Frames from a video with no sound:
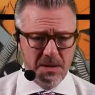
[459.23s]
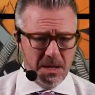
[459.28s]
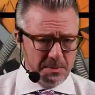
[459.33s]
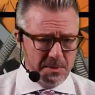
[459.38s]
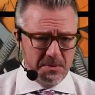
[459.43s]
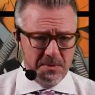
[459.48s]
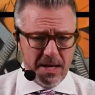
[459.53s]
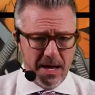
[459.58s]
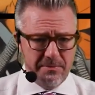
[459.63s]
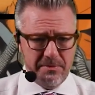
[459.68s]

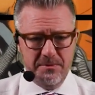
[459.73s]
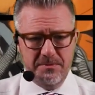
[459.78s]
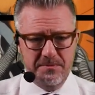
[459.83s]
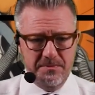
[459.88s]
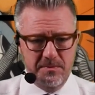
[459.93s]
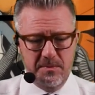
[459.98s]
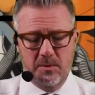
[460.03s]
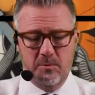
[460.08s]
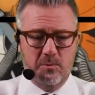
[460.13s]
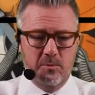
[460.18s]
Maybe you
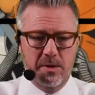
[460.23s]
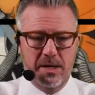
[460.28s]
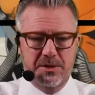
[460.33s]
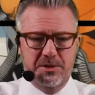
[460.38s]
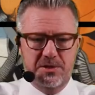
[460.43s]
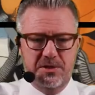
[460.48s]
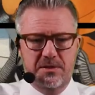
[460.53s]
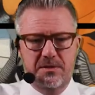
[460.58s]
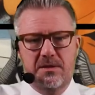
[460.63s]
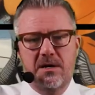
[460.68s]
have a
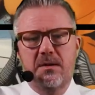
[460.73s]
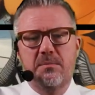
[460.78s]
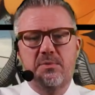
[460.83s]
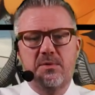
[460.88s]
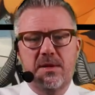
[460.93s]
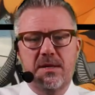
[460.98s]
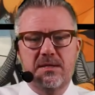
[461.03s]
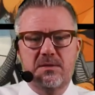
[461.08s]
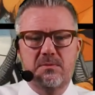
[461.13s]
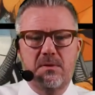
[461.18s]
rich,
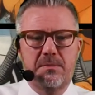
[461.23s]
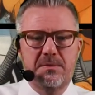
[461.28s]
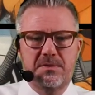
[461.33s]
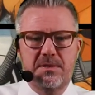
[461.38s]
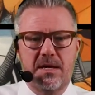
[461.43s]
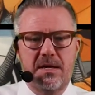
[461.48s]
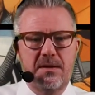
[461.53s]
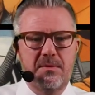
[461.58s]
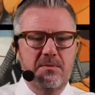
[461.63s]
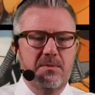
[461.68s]
complex
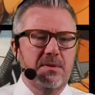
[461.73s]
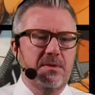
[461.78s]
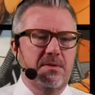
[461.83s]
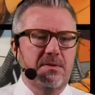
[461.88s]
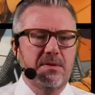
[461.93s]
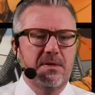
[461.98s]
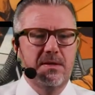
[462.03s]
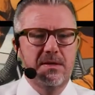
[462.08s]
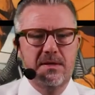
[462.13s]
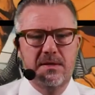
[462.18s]
website
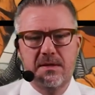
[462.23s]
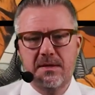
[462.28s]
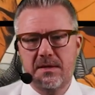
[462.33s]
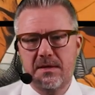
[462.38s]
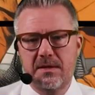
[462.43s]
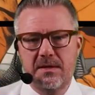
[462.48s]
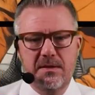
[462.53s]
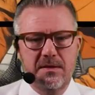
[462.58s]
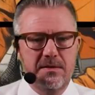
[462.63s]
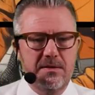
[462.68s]
with
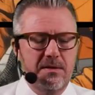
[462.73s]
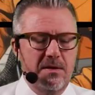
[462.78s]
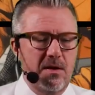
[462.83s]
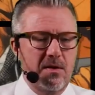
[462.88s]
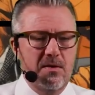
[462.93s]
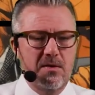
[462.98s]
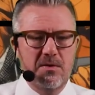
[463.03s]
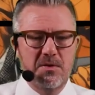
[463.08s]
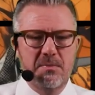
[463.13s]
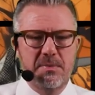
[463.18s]

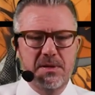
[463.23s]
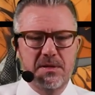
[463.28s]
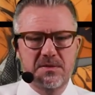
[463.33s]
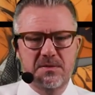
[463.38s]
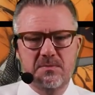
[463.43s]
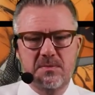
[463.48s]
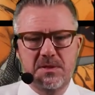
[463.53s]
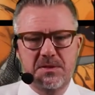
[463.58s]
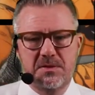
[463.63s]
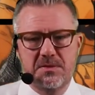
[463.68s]
all the
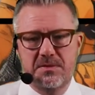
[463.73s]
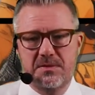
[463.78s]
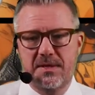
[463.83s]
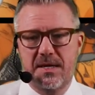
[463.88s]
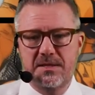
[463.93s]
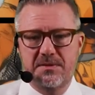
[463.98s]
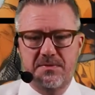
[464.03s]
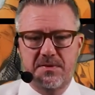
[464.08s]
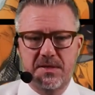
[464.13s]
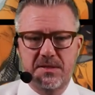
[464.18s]
bells and whistles.
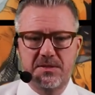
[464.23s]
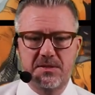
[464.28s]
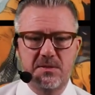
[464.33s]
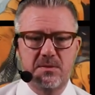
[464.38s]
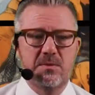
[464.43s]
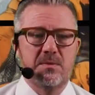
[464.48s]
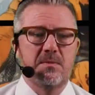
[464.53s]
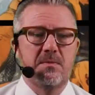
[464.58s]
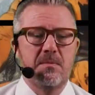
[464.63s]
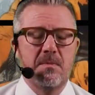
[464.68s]
That's fine
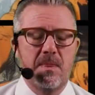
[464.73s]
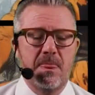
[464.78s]
too.